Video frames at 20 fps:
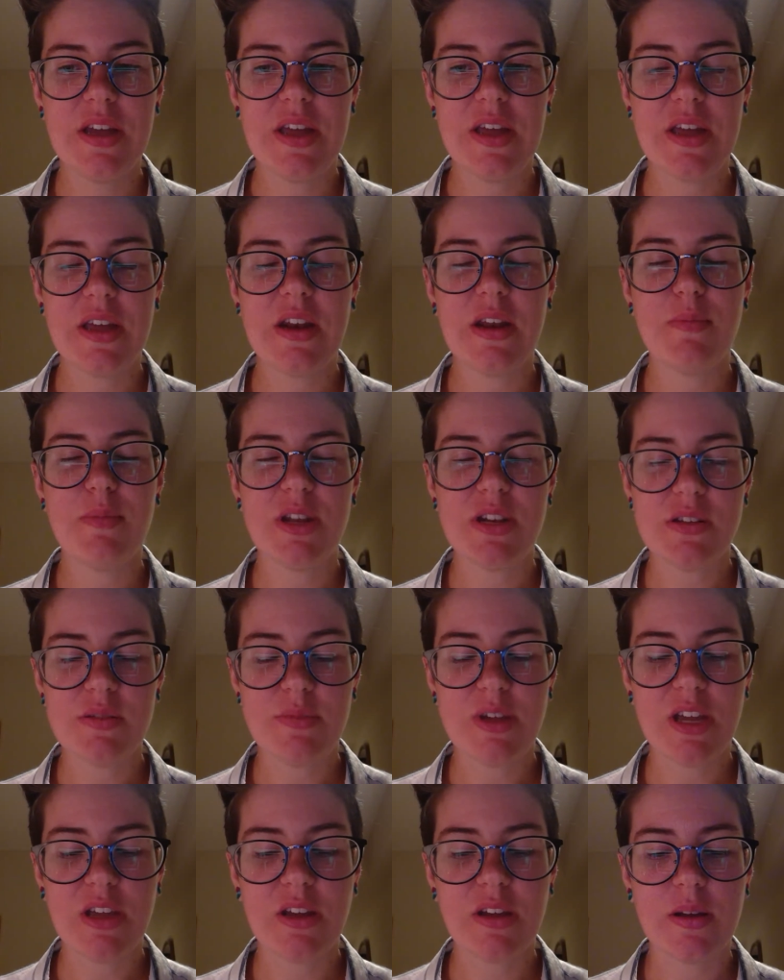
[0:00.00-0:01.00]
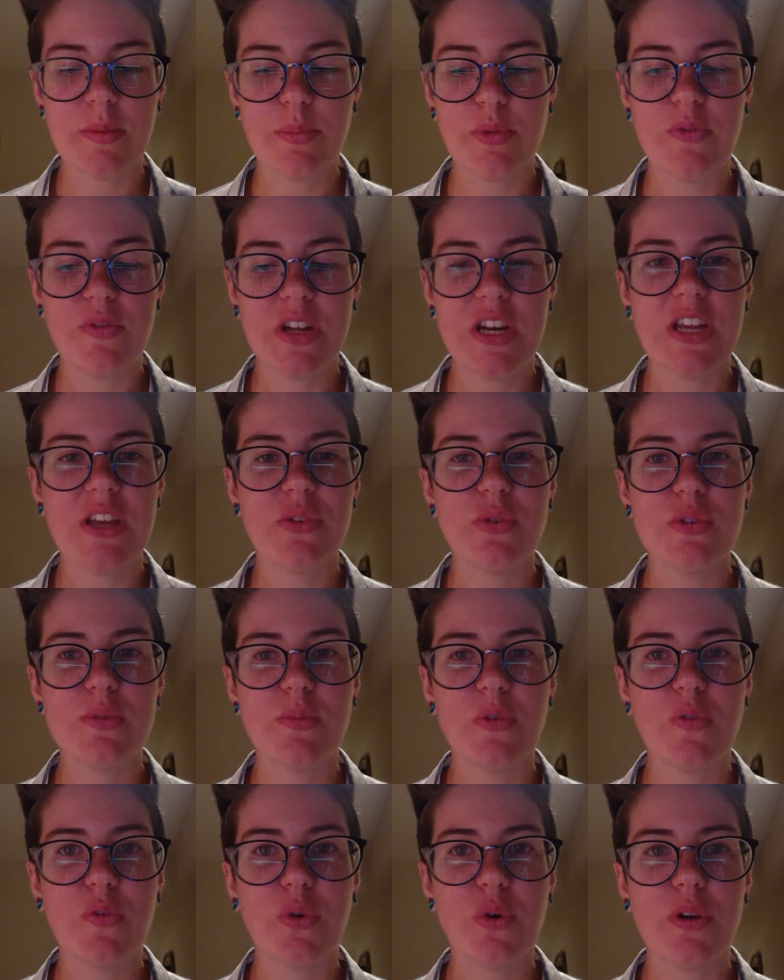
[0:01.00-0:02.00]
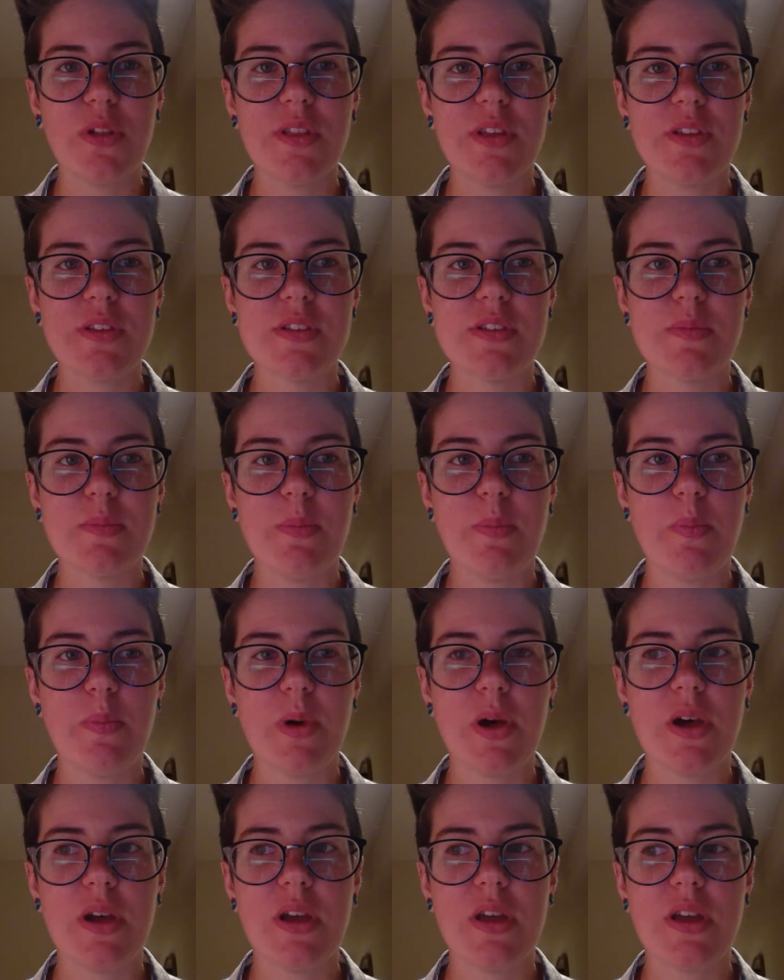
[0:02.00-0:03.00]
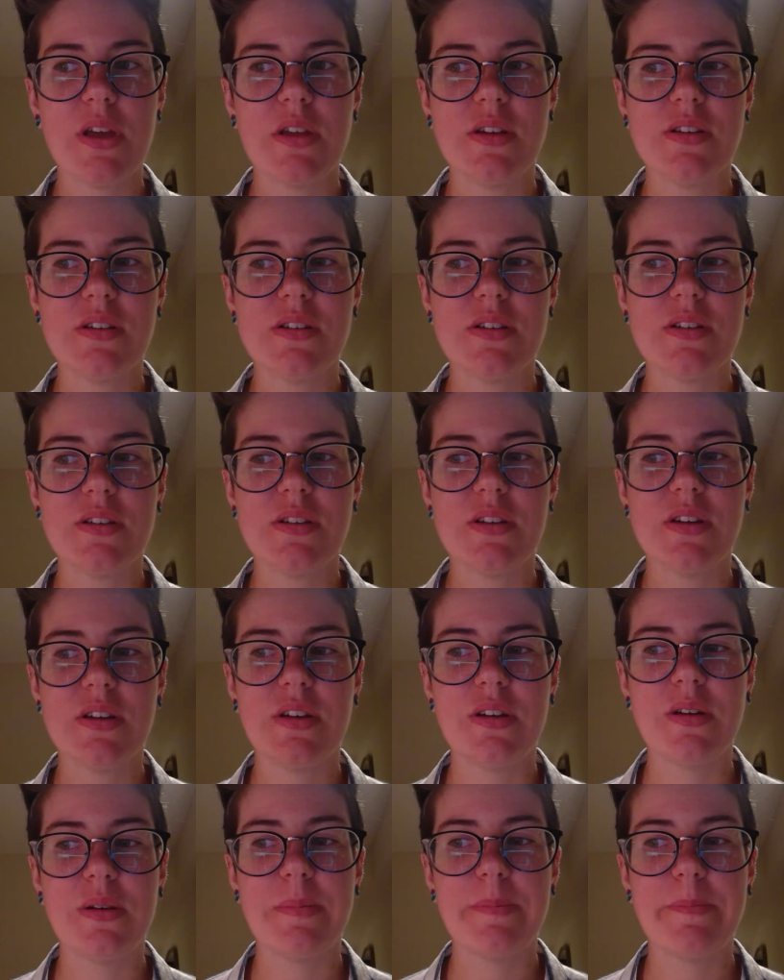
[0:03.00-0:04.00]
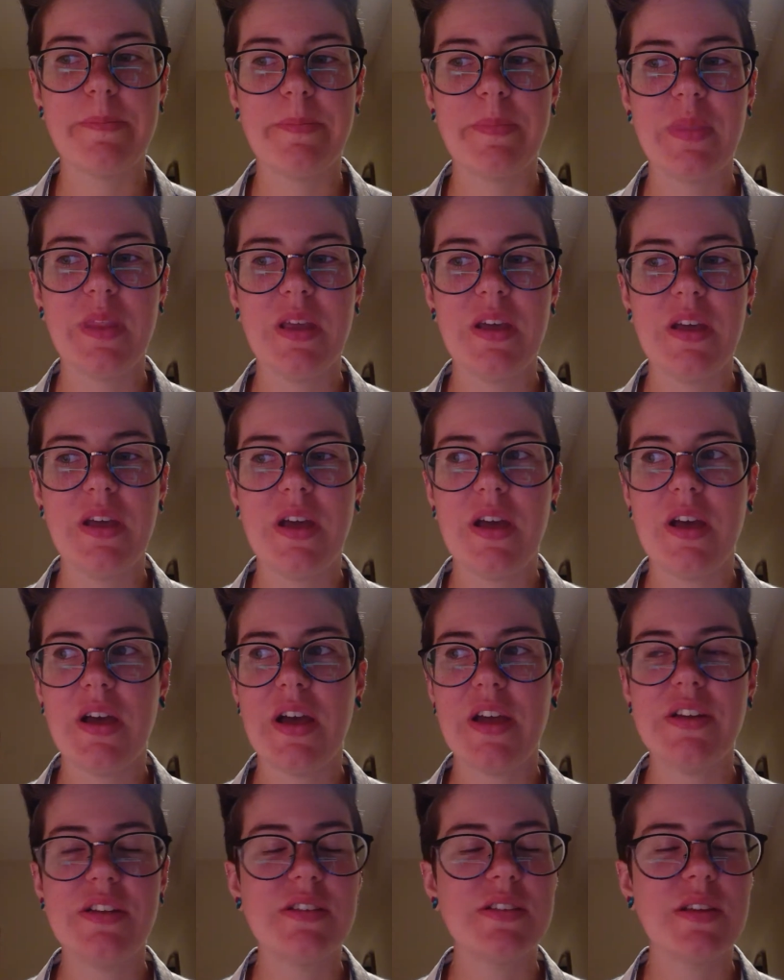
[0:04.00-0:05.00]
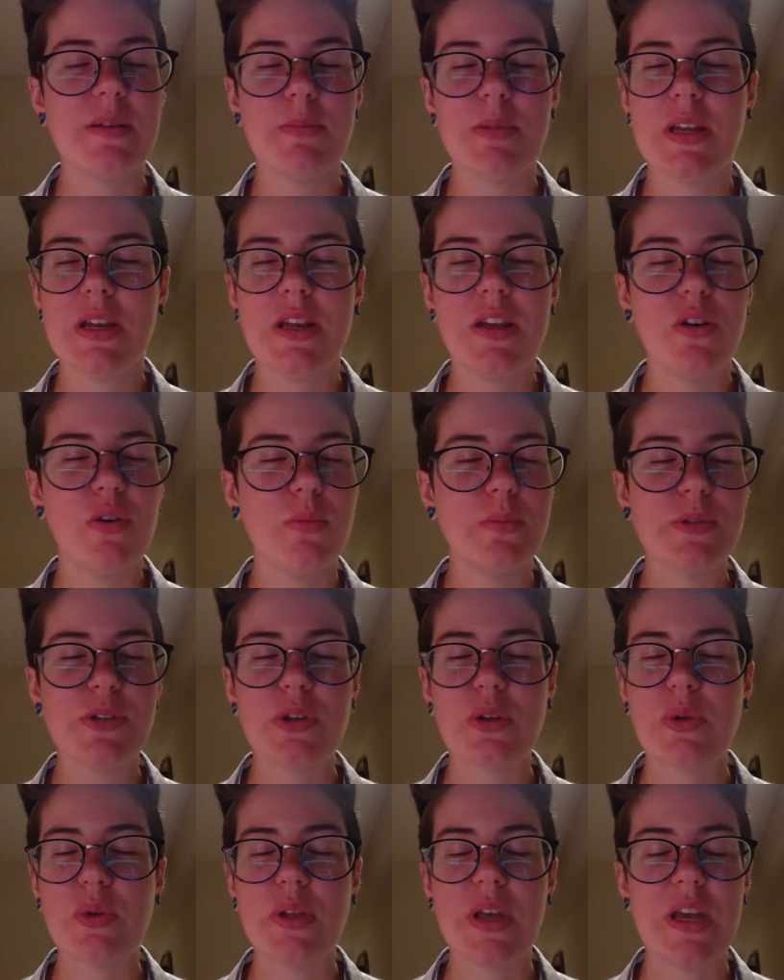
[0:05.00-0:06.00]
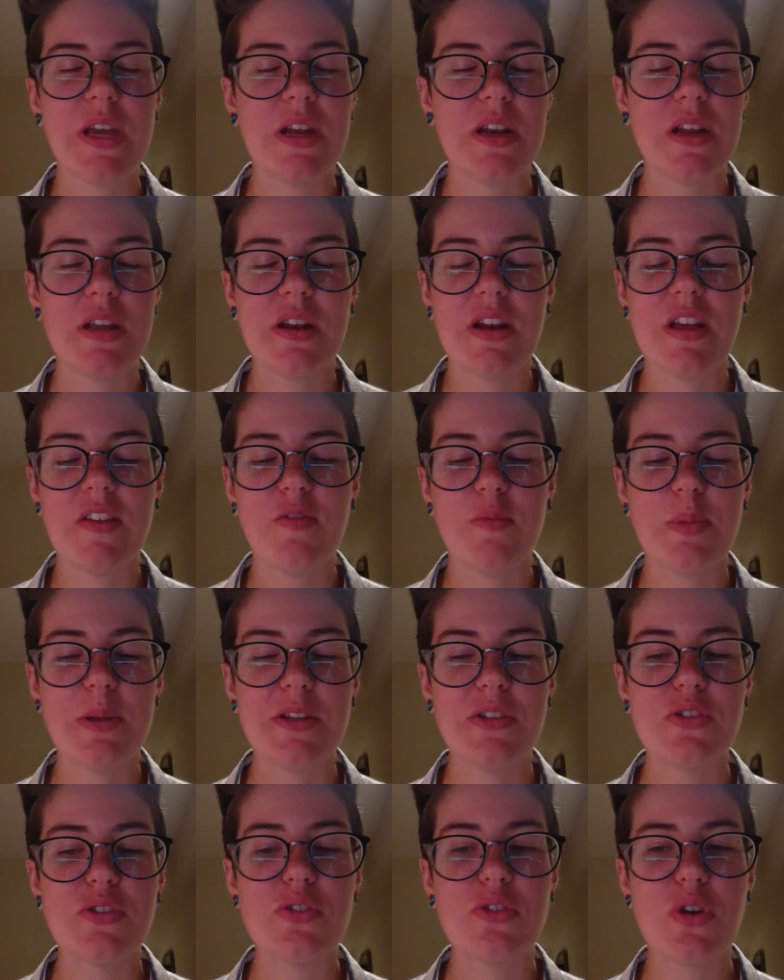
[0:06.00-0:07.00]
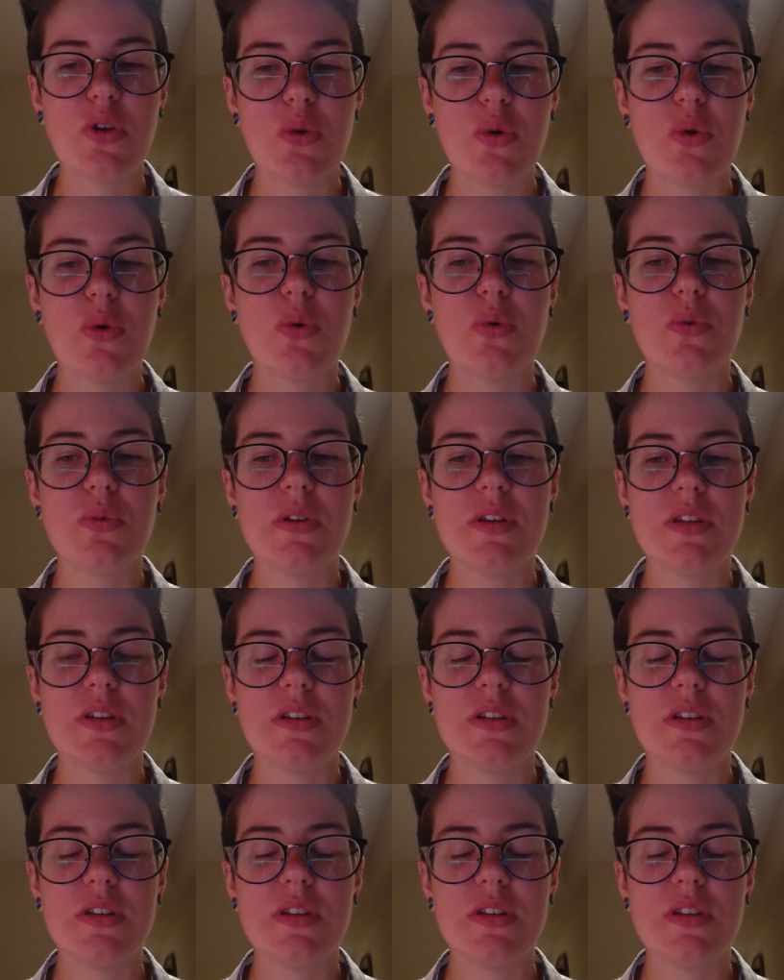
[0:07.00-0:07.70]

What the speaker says: and I meant to make a couple videos before this, but I just kept getting home so late and I've been so